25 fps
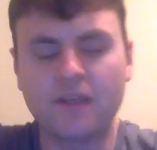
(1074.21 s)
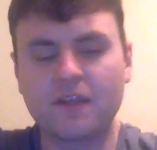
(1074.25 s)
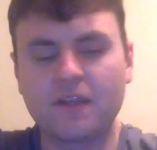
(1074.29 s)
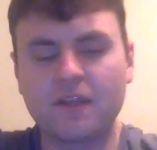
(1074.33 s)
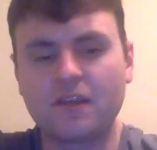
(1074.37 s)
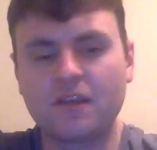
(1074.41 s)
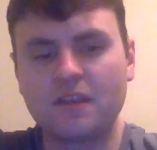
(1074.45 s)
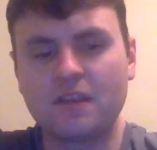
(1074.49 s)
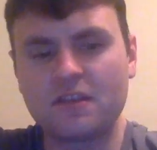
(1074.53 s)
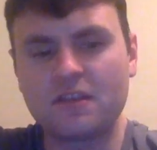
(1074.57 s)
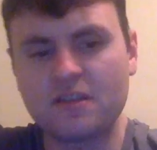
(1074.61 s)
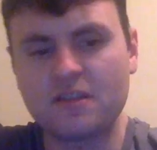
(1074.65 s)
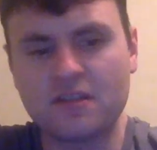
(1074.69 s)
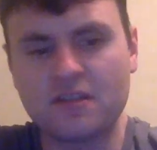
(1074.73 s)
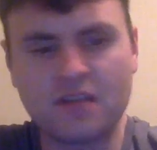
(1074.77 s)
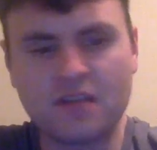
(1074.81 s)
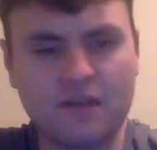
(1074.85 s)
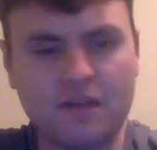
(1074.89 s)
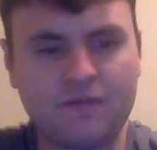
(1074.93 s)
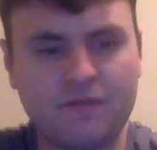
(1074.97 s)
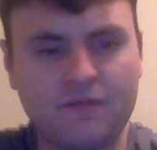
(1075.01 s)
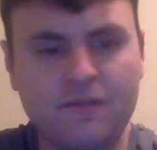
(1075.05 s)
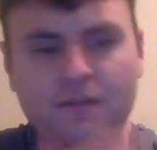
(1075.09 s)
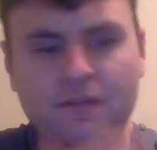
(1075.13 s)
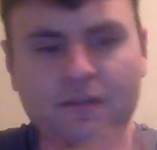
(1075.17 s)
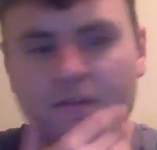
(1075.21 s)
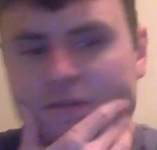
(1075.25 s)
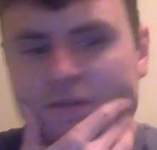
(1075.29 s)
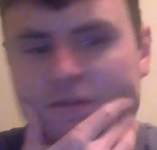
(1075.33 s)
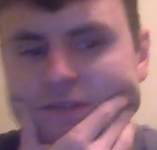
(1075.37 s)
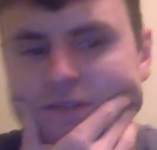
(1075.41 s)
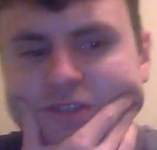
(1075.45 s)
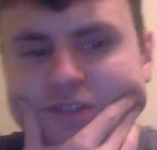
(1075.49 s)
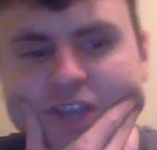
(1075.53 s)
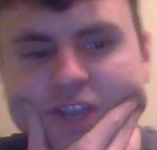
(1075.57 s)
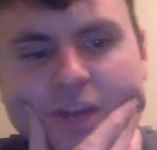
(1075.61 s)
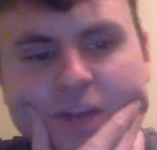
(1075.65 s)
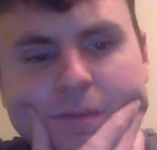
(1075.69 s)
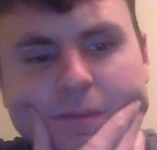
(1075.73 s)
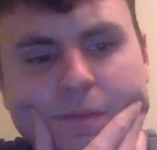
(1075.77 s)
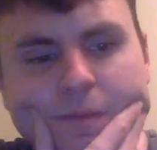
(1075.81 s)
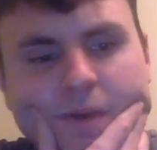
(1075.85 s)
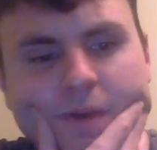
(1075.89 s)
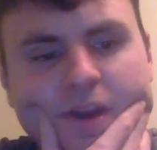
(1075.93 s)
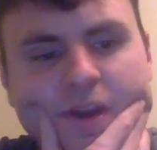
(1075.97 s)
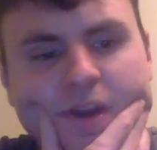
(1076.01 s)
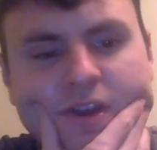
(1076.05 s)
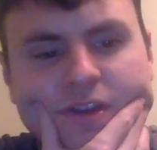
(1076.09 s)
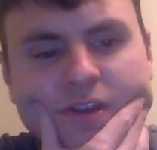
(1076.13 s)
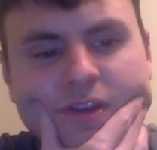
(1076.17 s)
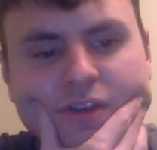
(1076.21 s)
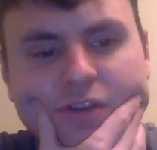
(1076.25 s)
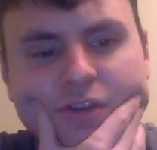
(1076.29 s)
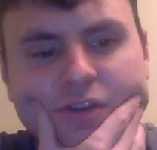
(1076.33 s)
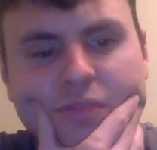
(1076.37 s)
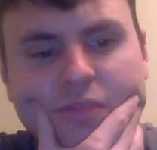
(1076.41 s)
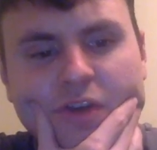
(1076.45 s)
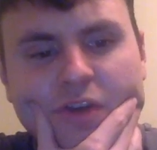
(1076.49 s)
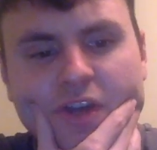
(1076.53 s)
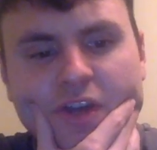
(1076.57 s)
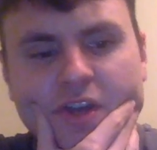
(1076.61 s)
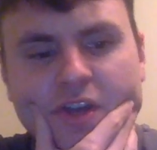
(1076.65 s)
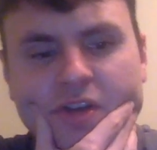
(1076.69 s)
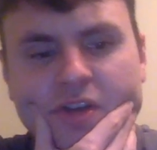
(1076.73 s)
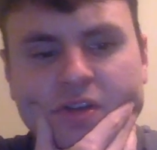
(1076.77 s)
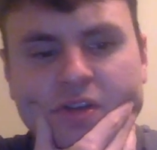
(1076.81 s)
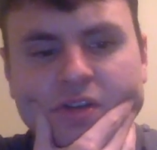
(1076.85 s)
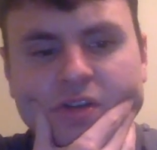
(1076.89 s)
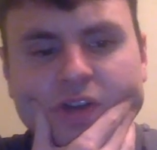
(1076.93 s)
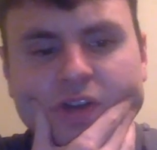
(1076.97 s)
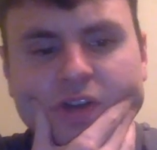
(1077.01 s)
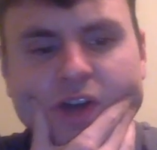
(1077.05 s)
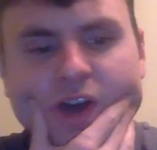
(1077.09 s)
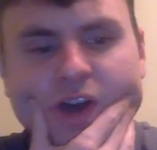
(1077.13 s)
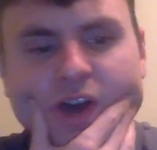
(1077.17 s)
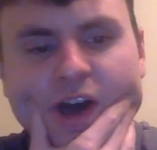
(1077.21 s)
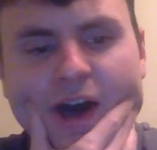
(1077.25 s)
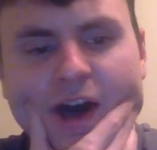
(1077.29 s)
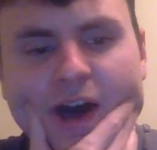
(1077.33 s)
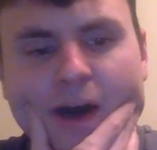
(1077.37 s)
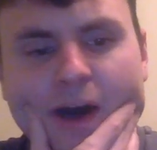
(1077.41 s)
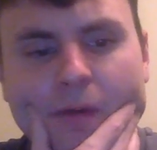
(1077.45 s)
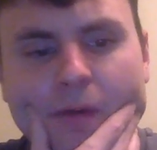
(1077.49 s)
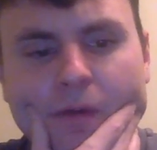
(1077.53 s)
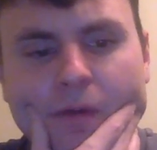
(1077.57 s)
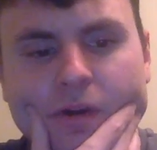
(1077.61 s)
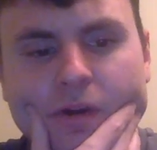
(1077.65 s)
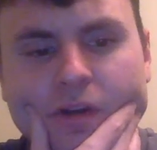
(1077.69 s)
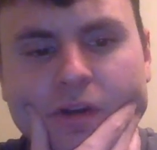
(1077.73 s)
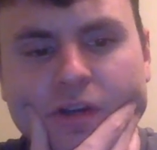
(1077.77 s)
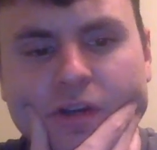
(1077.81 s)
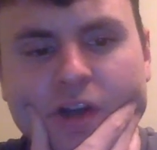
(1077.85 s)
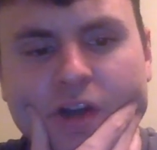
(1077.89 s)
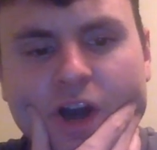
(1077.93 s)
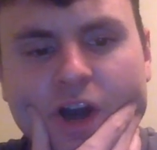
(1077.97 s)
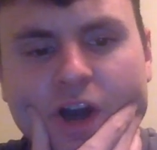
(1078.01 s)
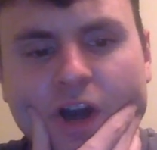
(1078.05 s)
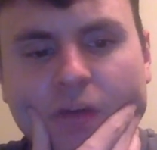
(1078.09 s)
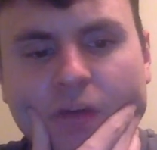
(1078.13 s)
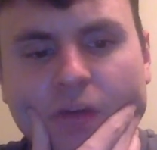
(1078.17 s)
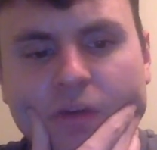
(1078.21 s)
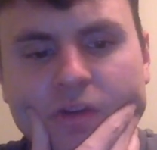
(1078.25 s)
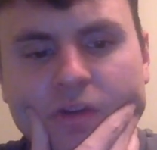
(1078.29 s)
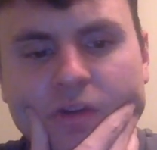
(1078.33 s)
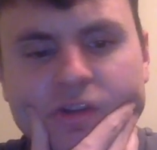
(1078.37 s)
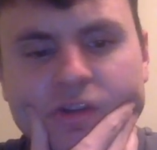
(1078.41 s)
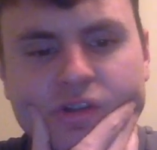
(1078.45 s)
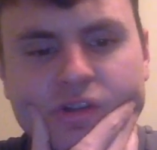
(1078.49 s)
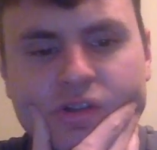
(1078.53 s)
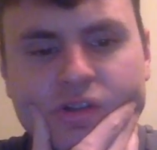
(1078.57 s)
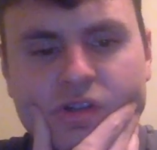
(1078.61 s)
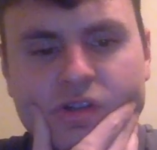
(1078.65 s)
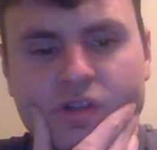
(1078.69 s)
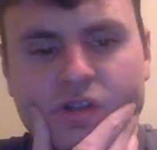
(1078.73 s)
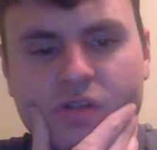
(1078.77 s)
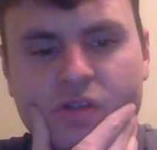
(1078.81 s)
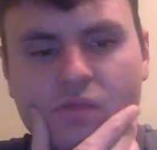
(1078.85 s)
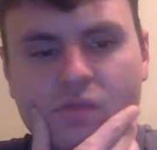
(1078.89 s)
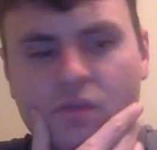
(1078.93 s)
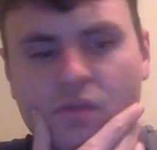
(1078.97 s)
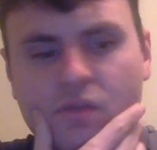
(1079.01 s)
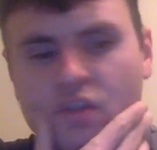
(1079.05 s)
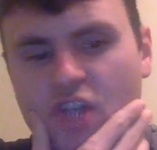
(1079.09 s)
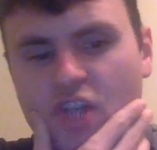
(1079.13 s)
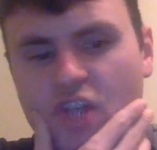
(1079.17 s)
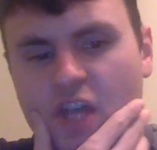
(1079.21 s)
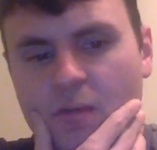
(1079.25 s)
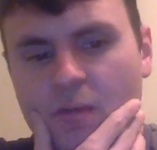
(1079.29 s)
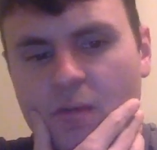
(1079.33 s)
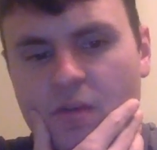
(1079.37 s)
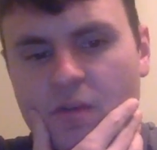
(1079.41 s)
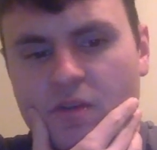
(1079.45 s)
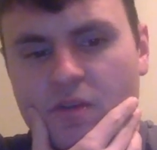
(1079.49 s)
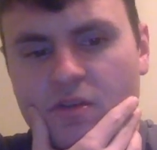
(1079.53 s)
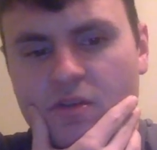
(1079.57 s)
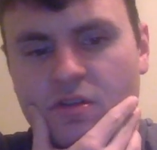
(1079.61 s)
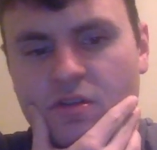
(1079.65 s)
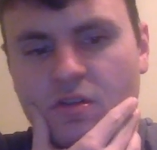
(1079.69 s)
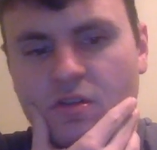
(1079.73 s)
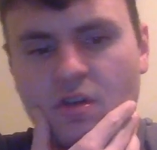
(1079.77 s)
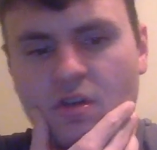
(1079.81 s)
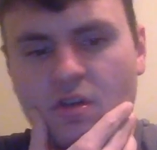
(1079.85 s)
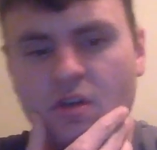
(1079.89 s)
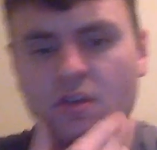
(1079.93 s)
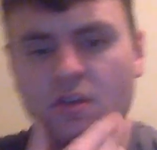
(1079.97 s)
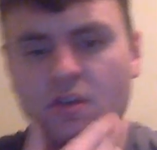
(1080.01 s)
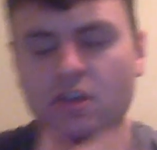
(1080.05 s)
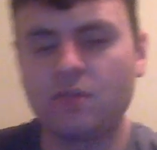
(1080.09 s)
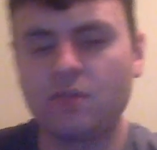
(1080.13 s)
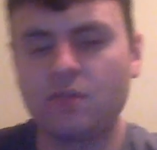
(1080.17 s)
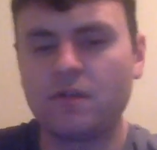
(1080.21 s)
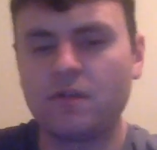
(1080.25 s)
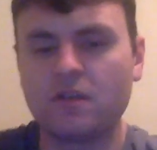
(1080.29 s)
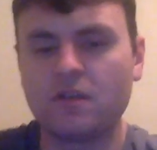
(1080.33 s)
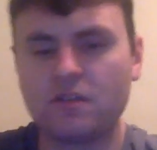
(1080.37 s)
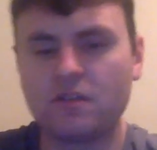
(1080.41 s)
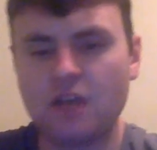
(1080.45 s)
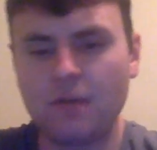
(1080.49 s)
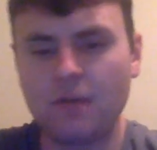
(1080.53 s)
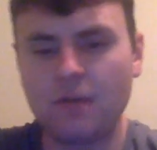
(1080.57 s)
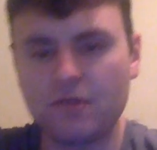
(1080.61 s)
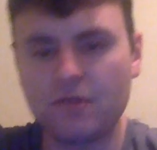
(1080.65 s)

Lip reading: this is tough for Tampa Bay. You could play Howard, Godwin with Jameis. You could be a double